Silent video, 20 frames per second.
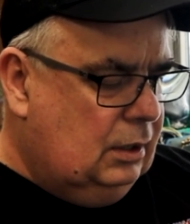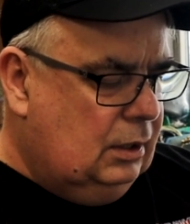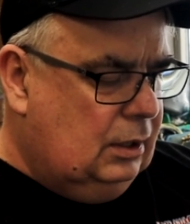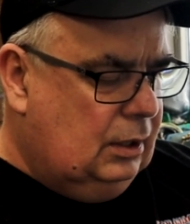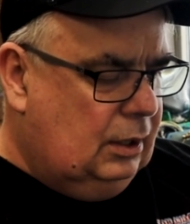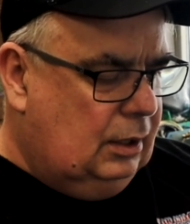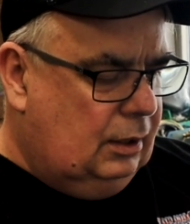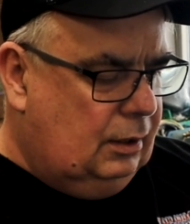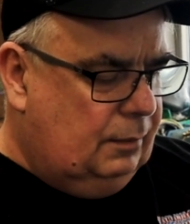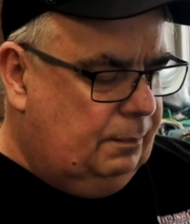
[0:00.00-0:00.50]

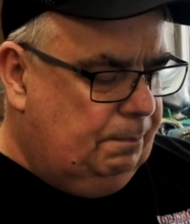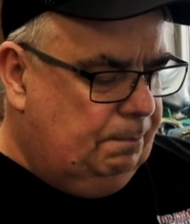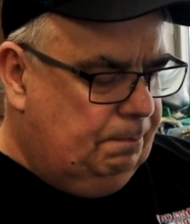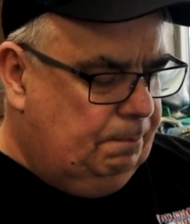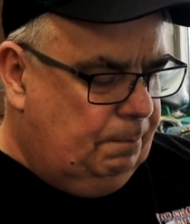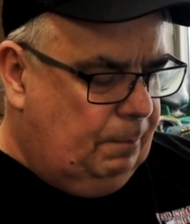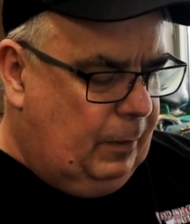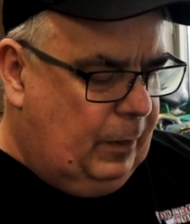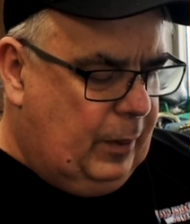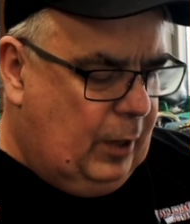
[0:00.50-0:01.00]

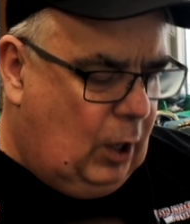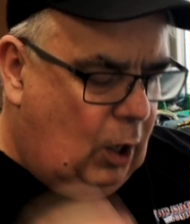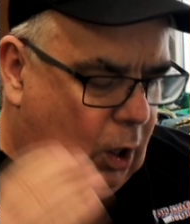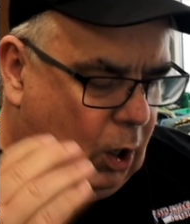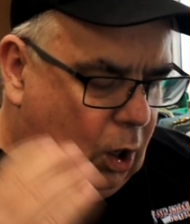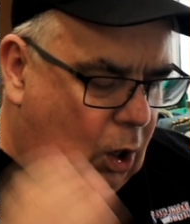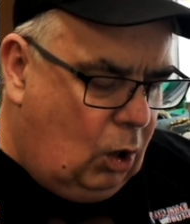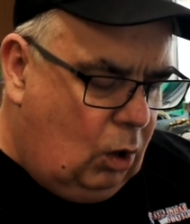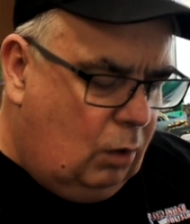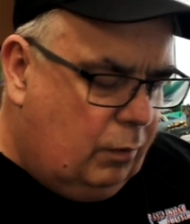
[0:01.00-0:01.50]
The
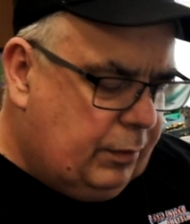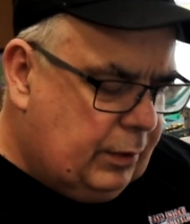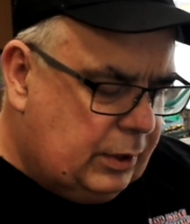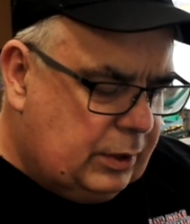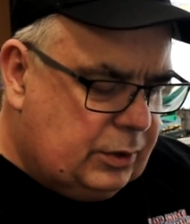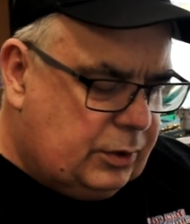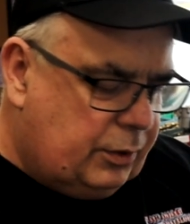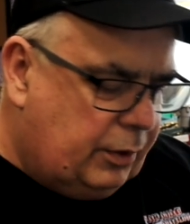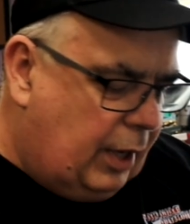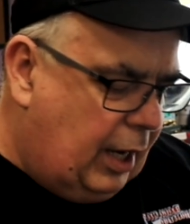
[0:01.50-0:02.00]

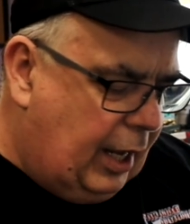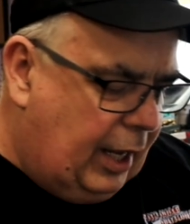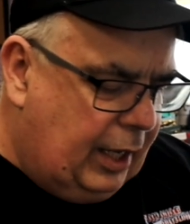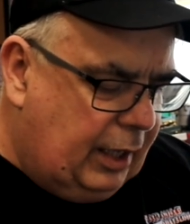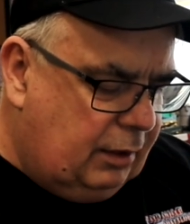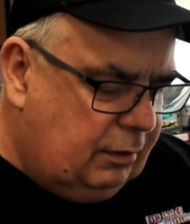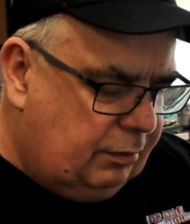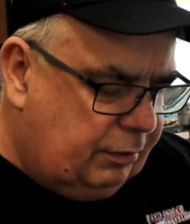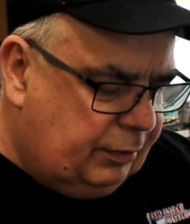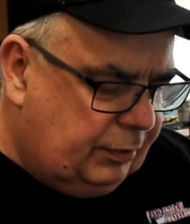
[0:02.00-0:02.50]

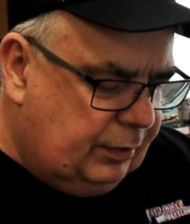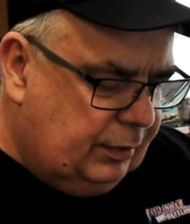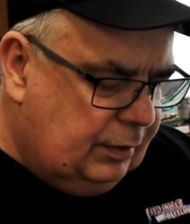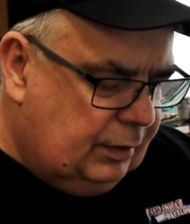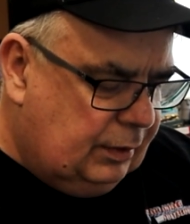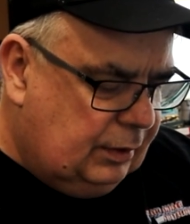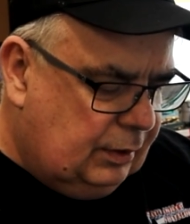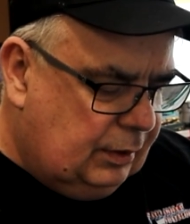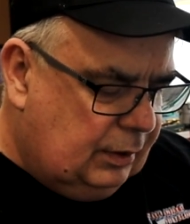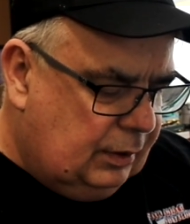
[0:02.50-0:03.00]
overdrive
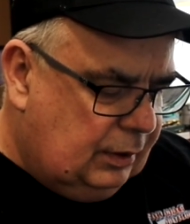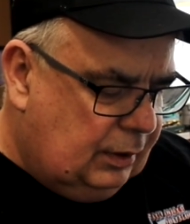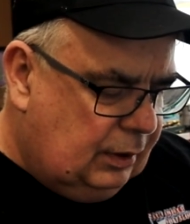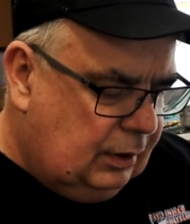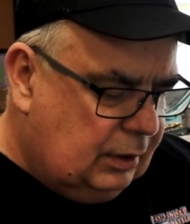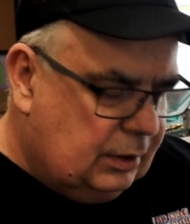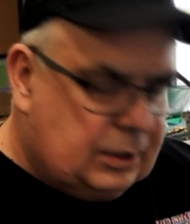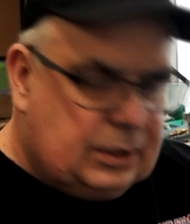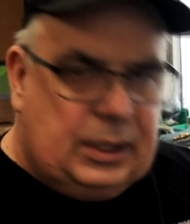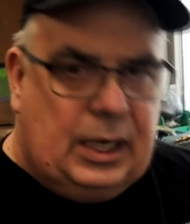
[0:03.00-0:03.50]

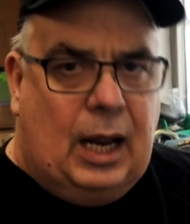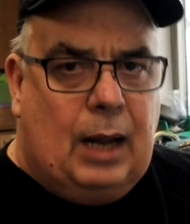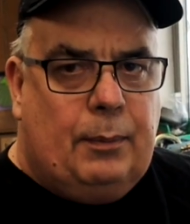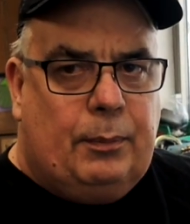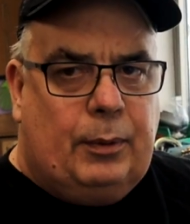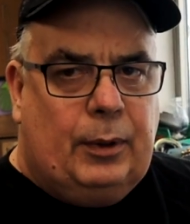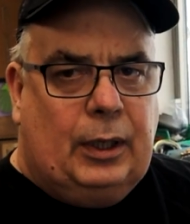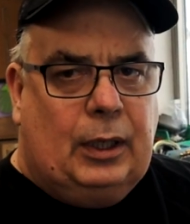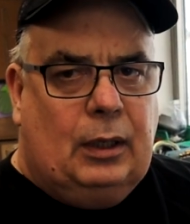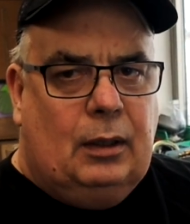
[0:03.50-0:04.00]

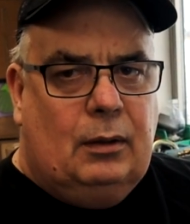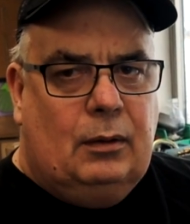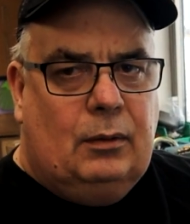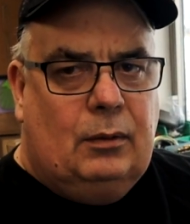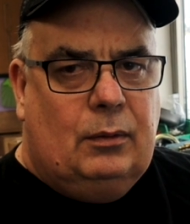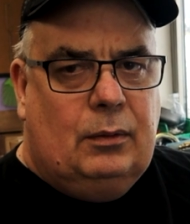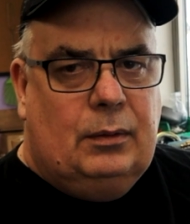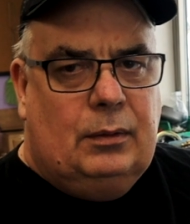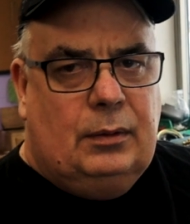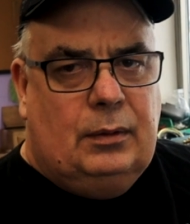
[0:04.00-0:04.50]
snap ring,
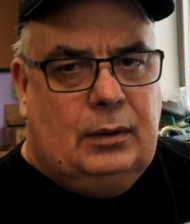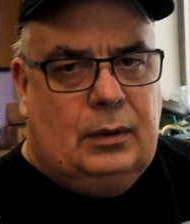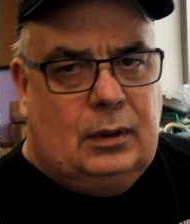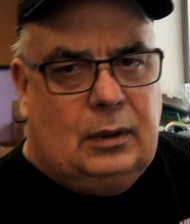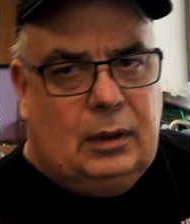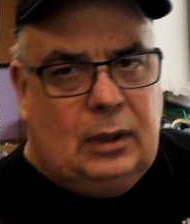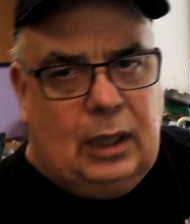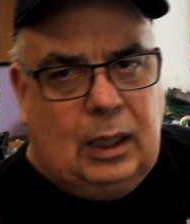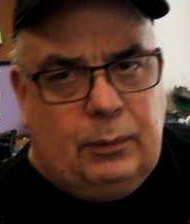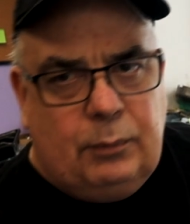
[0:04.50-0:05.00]

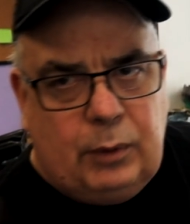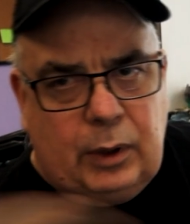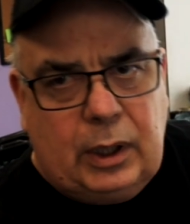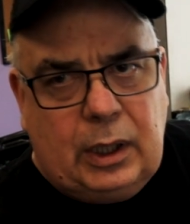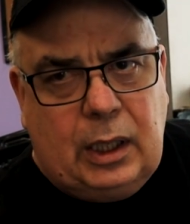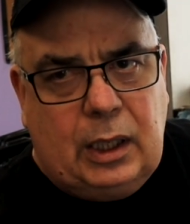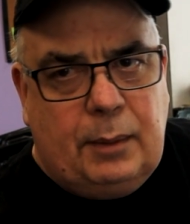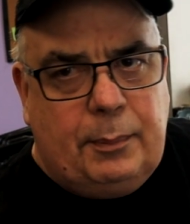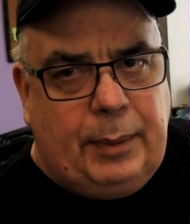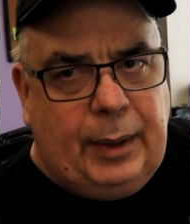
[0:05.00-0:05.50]
and we're
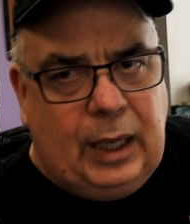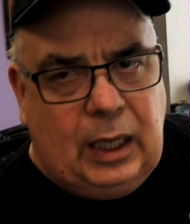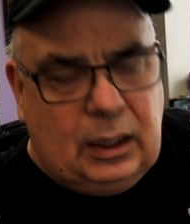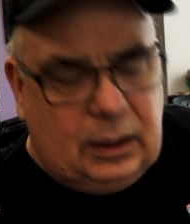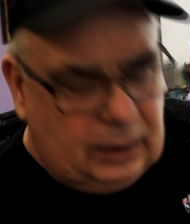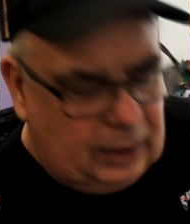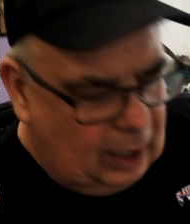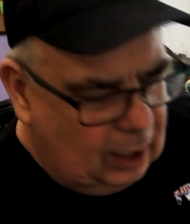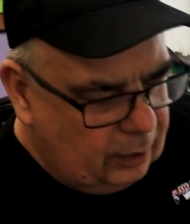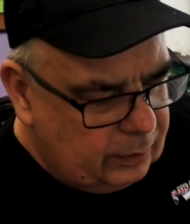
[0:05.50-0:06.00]
going to
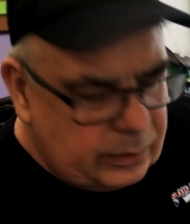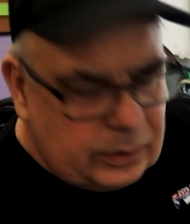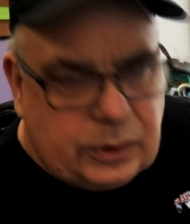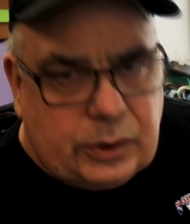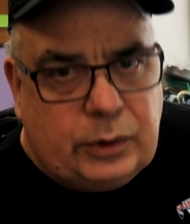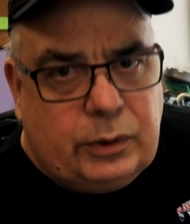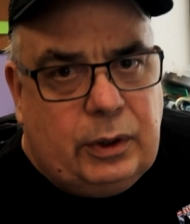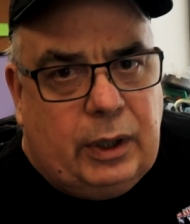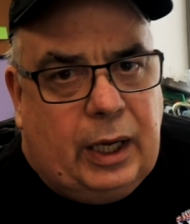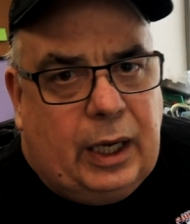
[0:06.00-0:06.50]
pan down
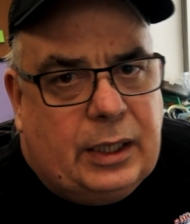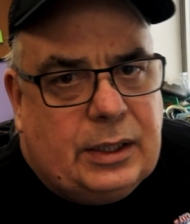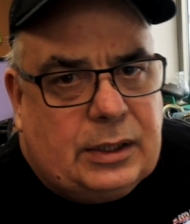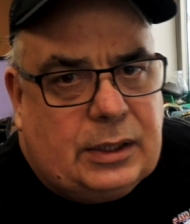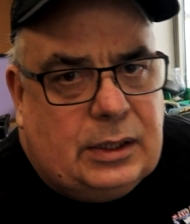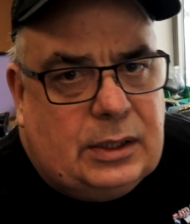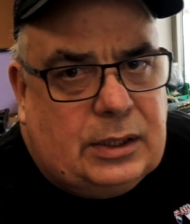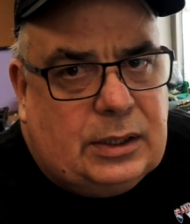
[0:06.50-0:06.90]
so you guys can